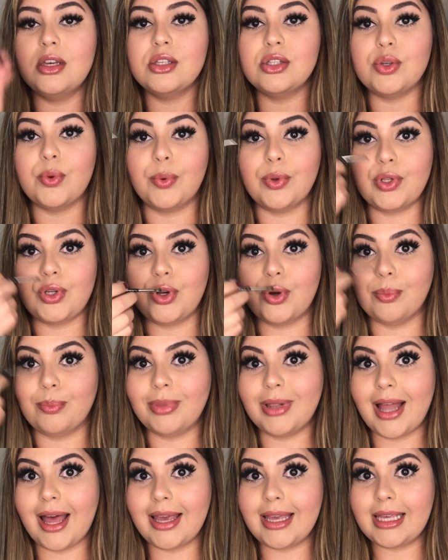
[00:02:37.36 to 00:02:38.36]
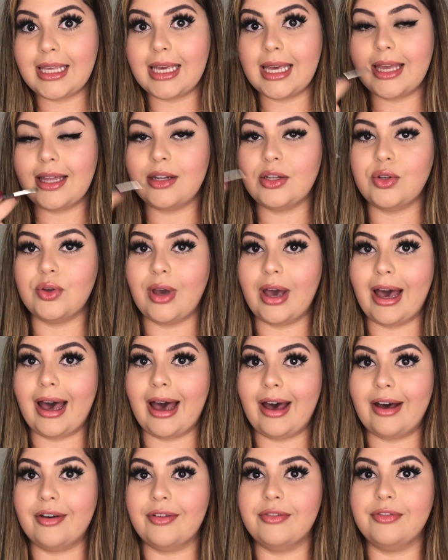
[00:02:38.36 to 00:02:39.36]
so when you're applying it, you
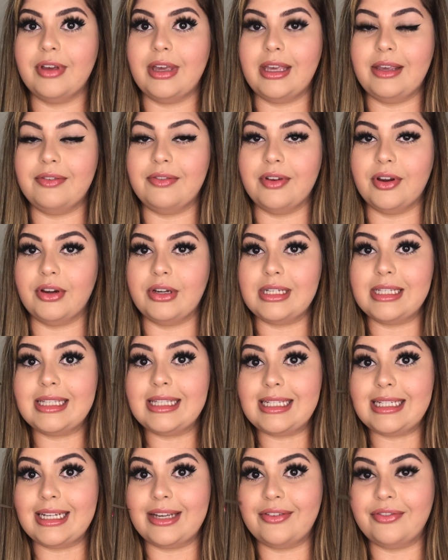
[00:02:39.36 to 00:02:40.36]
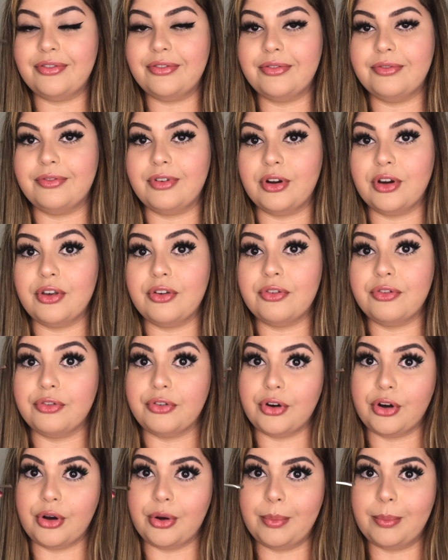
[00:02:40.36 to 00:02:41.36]
have a very stiff, very
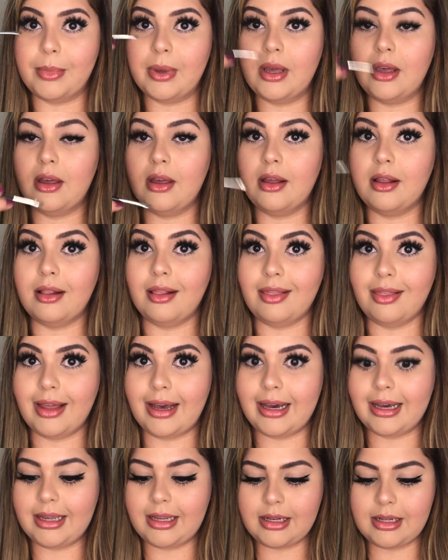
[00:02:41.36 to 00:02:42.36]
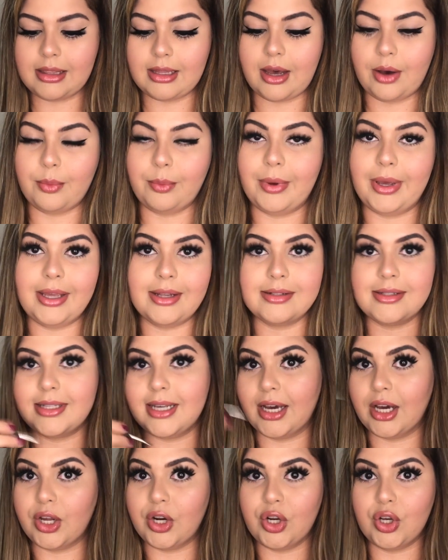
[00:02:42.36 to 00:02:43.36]
firm line. That way it's
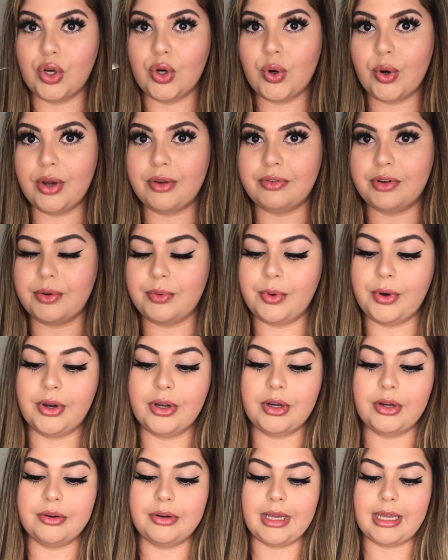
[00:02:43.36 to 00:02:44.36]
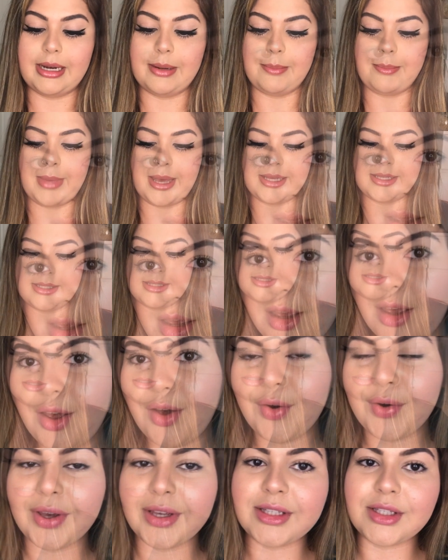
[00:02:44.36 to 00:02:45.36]
not going to go everywhere and create a mess.
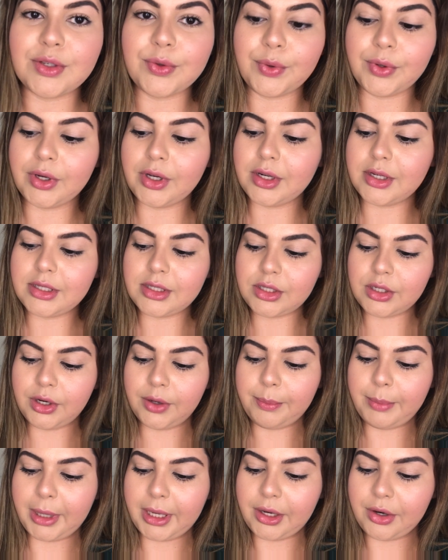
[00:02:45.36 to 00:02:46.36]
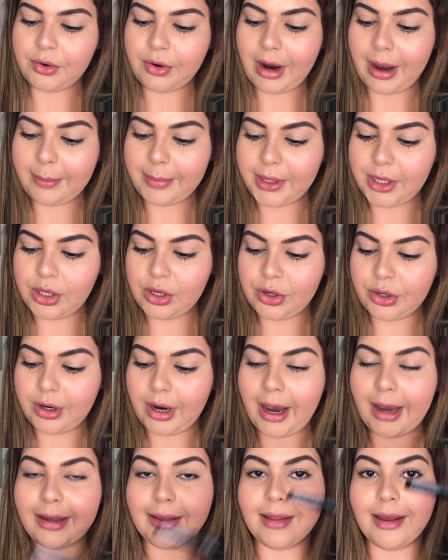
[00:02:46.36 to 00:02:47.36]
Okay, so we're going to start by grabbing your
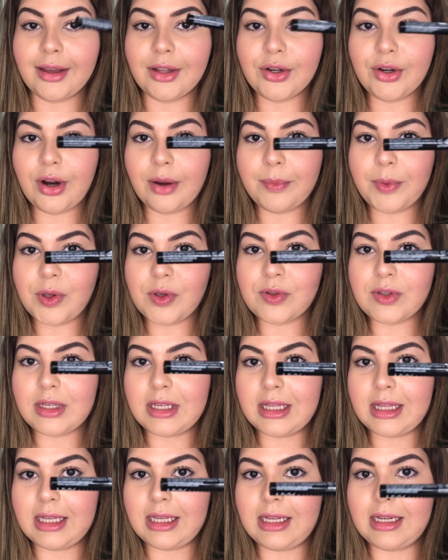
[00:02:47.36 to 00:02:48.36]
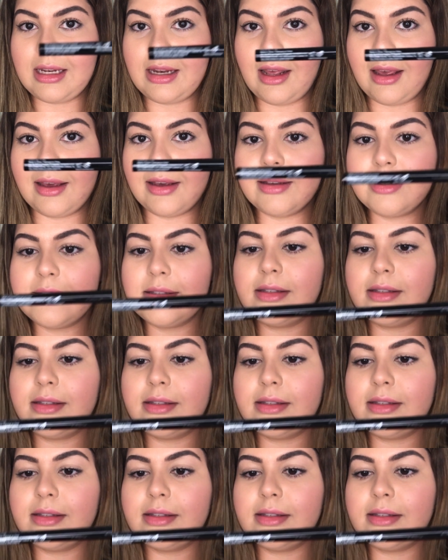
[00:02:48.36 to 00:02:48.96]
eyeliner. I'm using the NYX